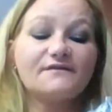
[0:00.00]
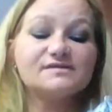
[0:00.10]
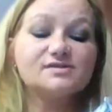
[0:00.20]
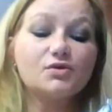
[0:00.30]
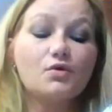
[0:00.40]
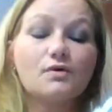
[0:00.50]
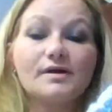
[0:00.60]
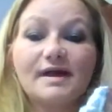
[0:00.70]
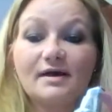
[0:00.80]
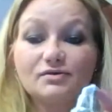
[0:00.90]
It's
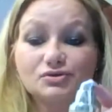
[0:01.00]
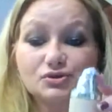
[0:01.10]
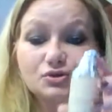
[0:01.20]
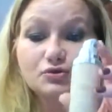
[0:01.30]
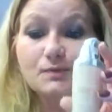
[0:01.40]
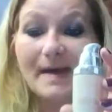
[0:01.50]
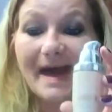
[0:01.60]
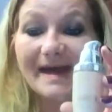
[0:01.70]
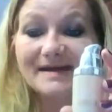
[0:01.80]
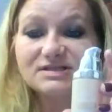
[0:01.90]
L'Oreal True
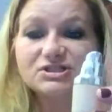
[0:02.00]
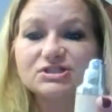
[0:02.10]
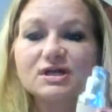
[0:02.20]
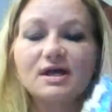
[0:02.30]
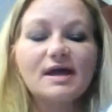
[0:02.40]
Match.